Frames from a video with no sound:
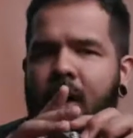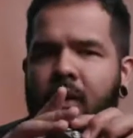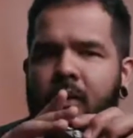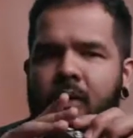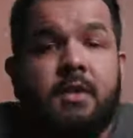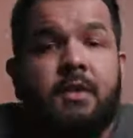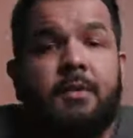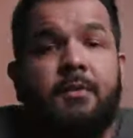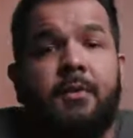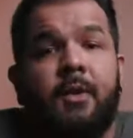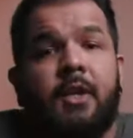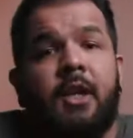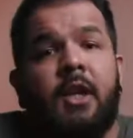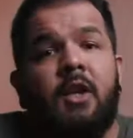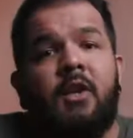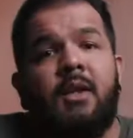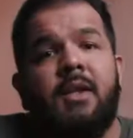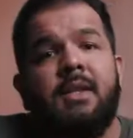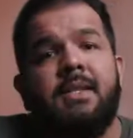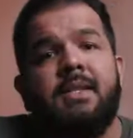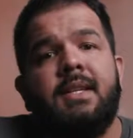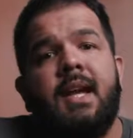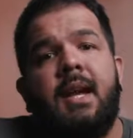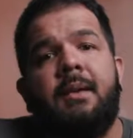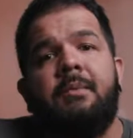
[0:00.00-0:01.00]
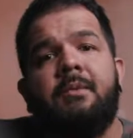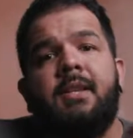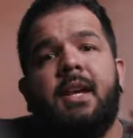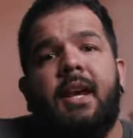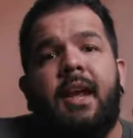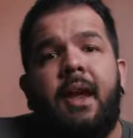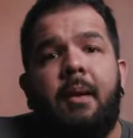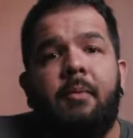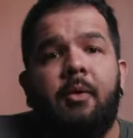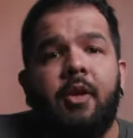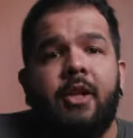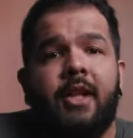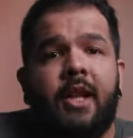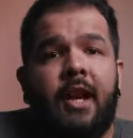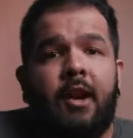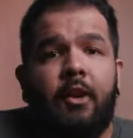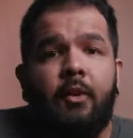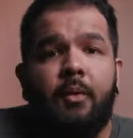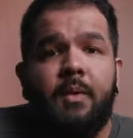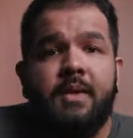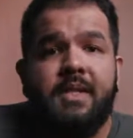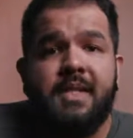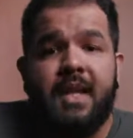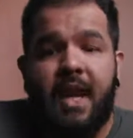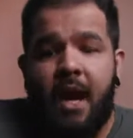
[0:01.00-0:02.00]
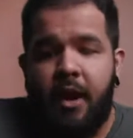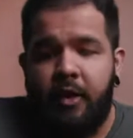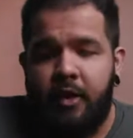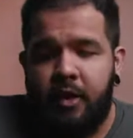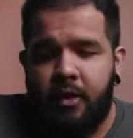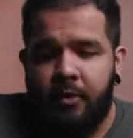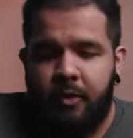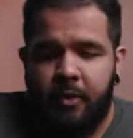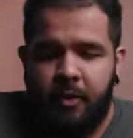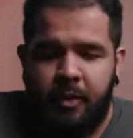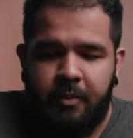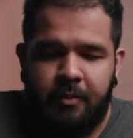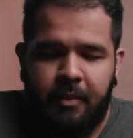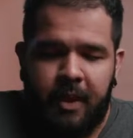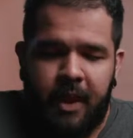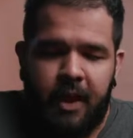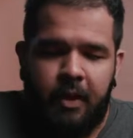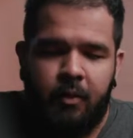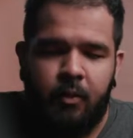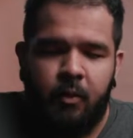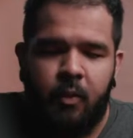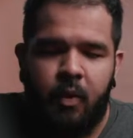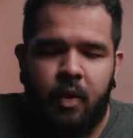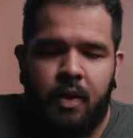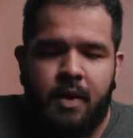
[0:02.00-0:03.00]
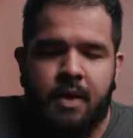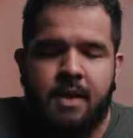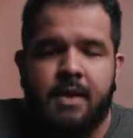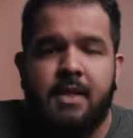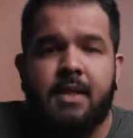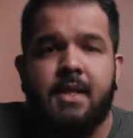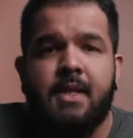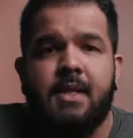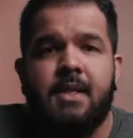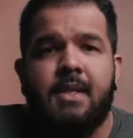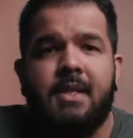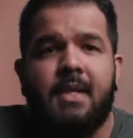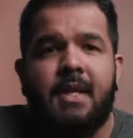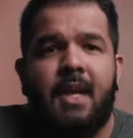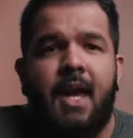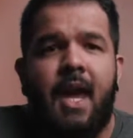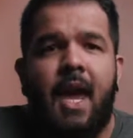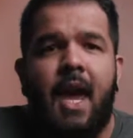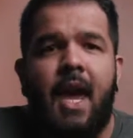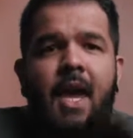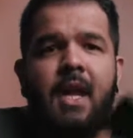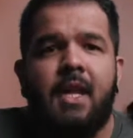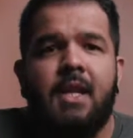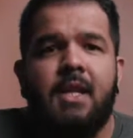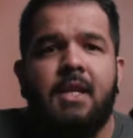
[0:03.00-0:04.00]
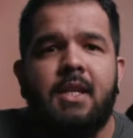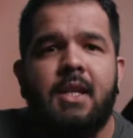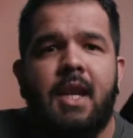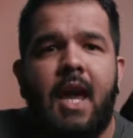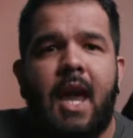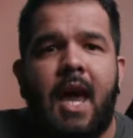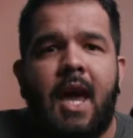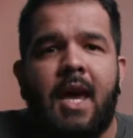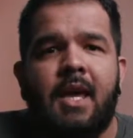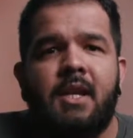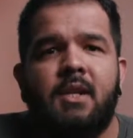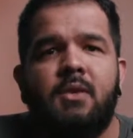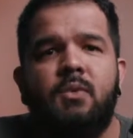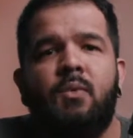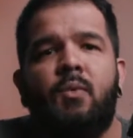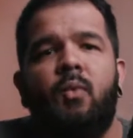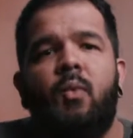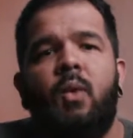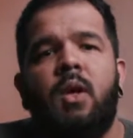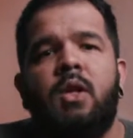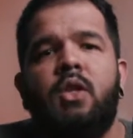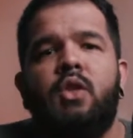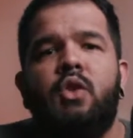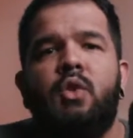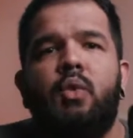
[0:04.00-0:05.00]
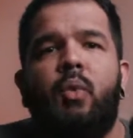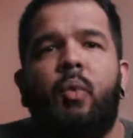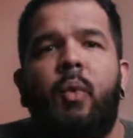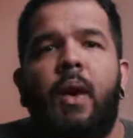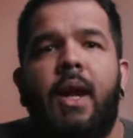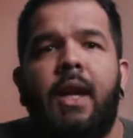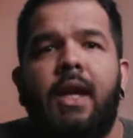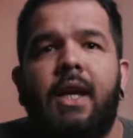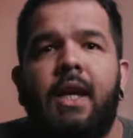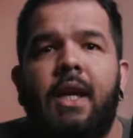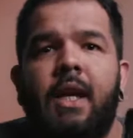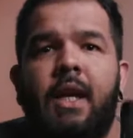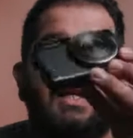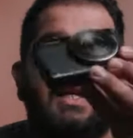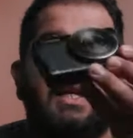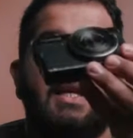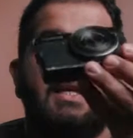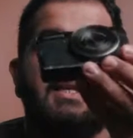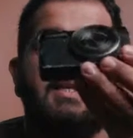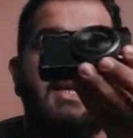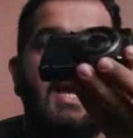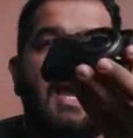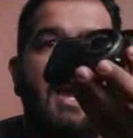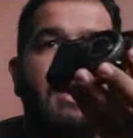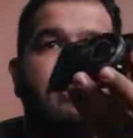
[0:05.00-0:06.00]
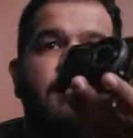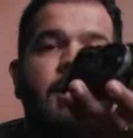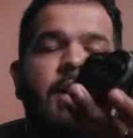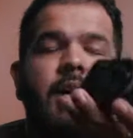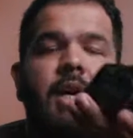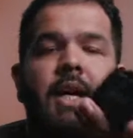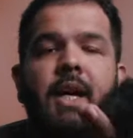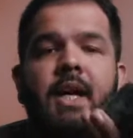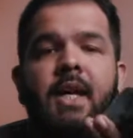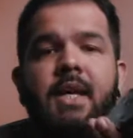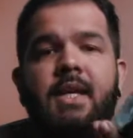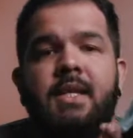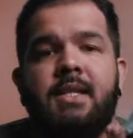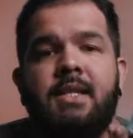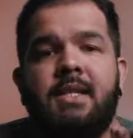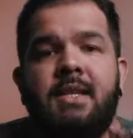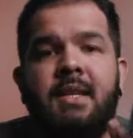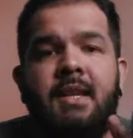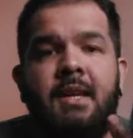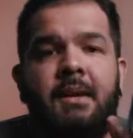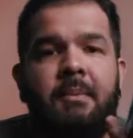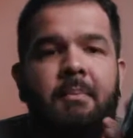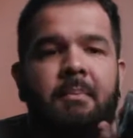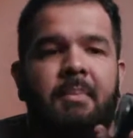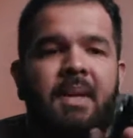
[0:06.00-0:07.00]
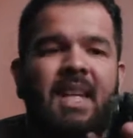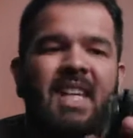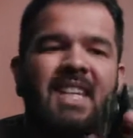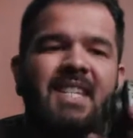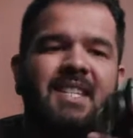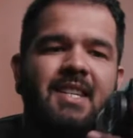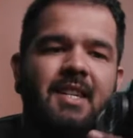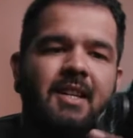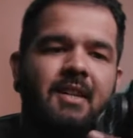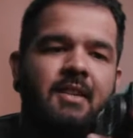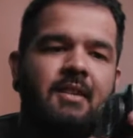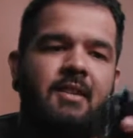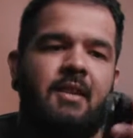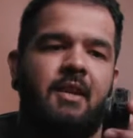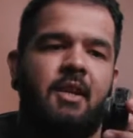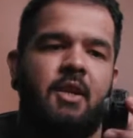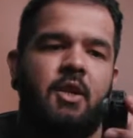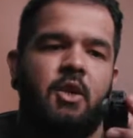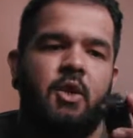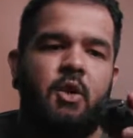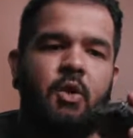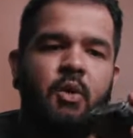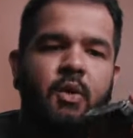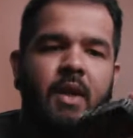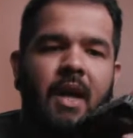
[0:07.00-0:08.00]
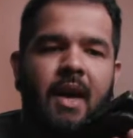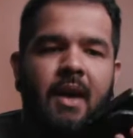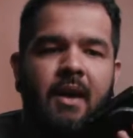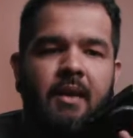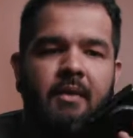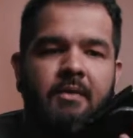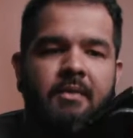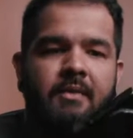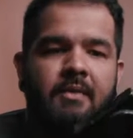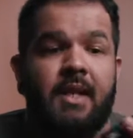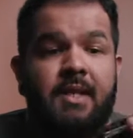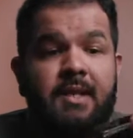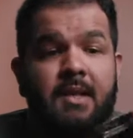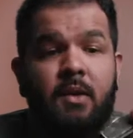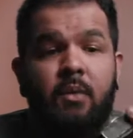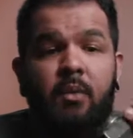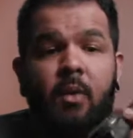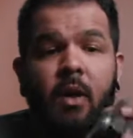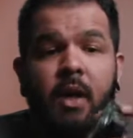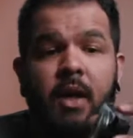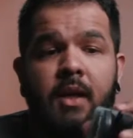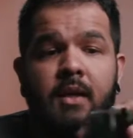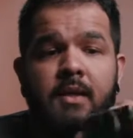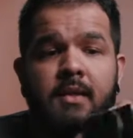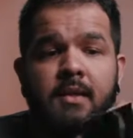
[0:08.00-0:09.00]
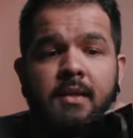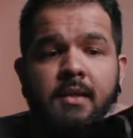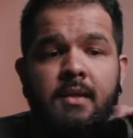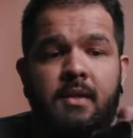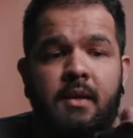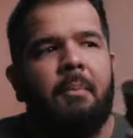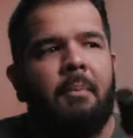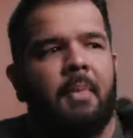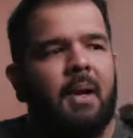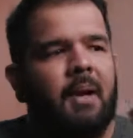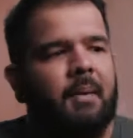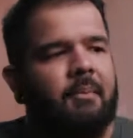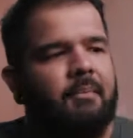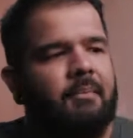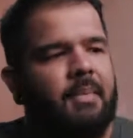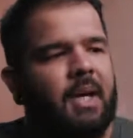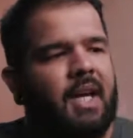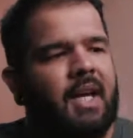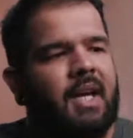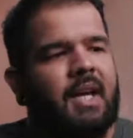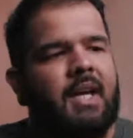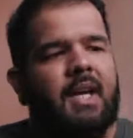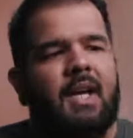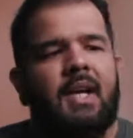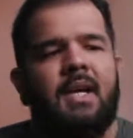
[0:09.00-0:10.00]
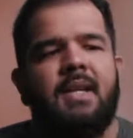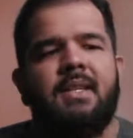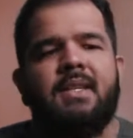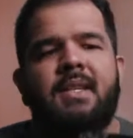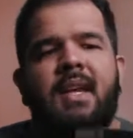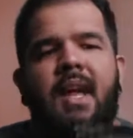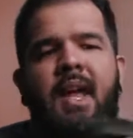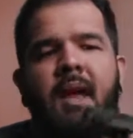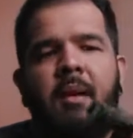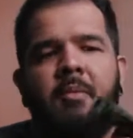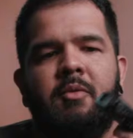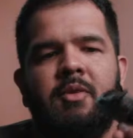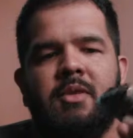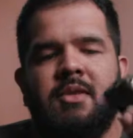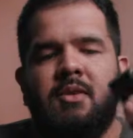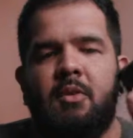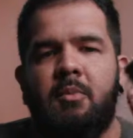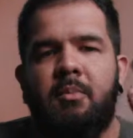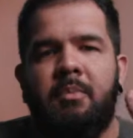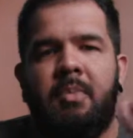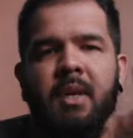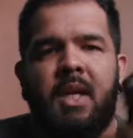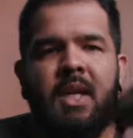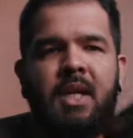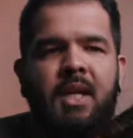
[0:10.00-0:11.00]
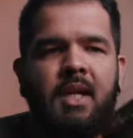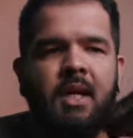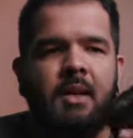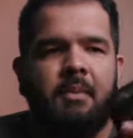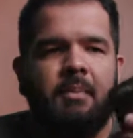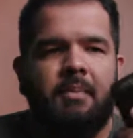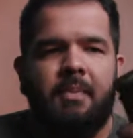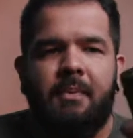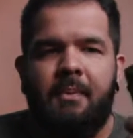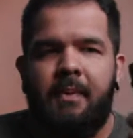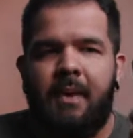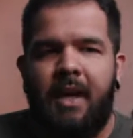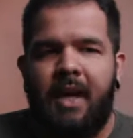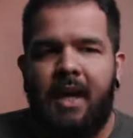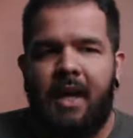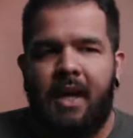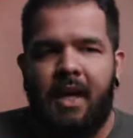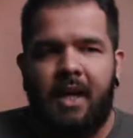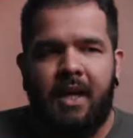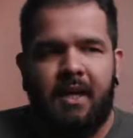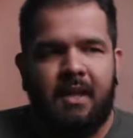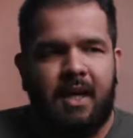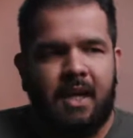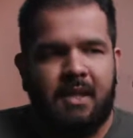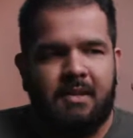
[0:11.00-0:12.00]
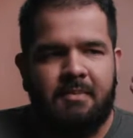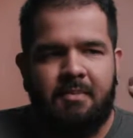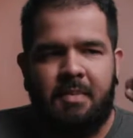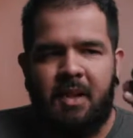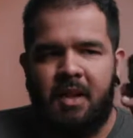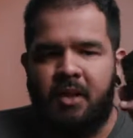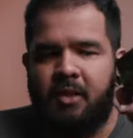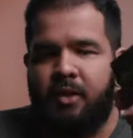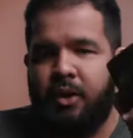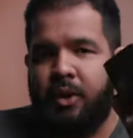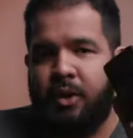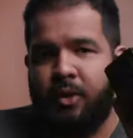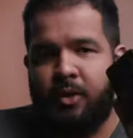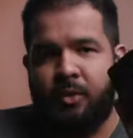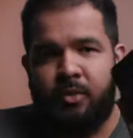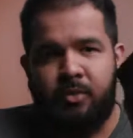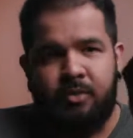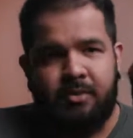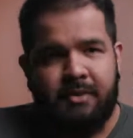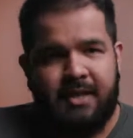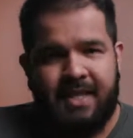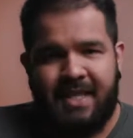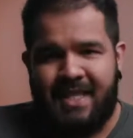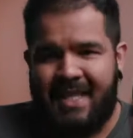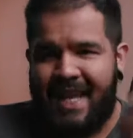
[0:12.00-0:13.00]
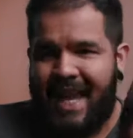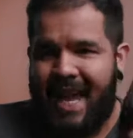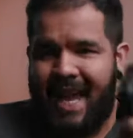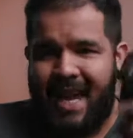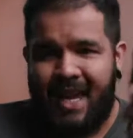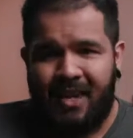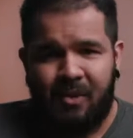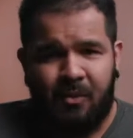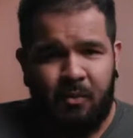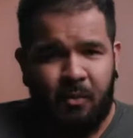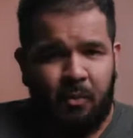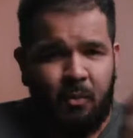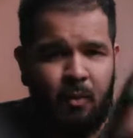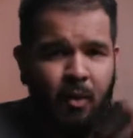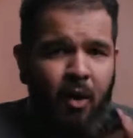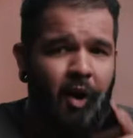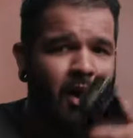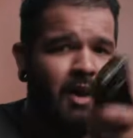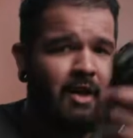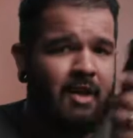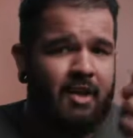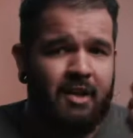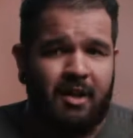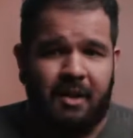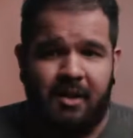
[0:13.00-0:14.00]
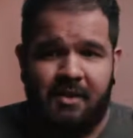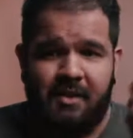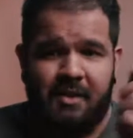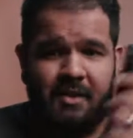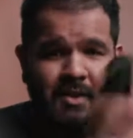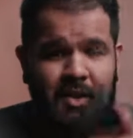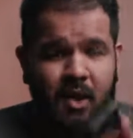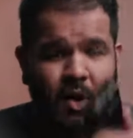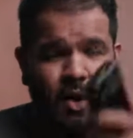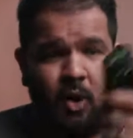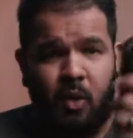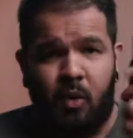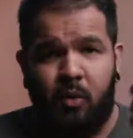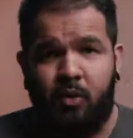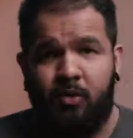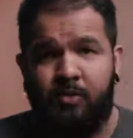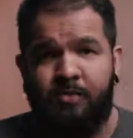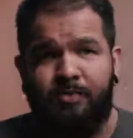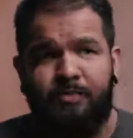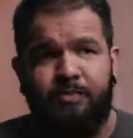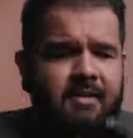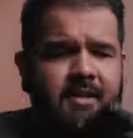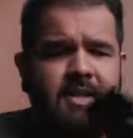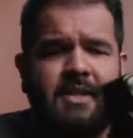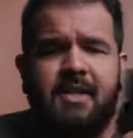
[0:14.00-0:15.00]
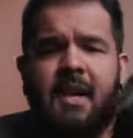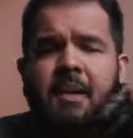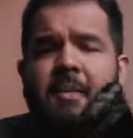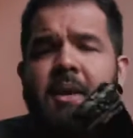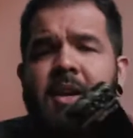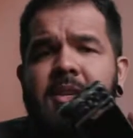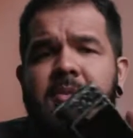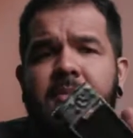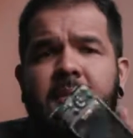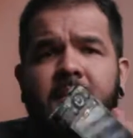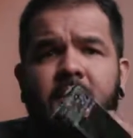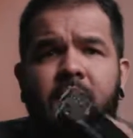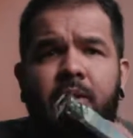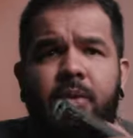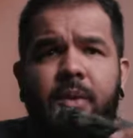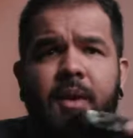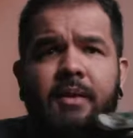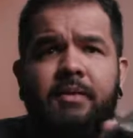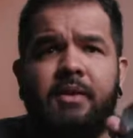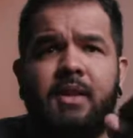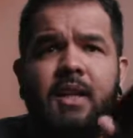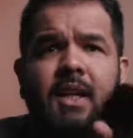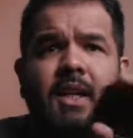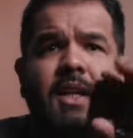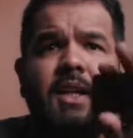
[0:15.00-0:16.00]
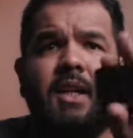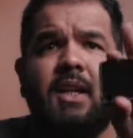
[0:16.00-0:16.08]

So for the longest time, the camera that I always carried with me was this Canon S120. This camera is beaten to death. It still works, but because the camera is so beat up and has been through sand, water, snow, this camera has been through everything.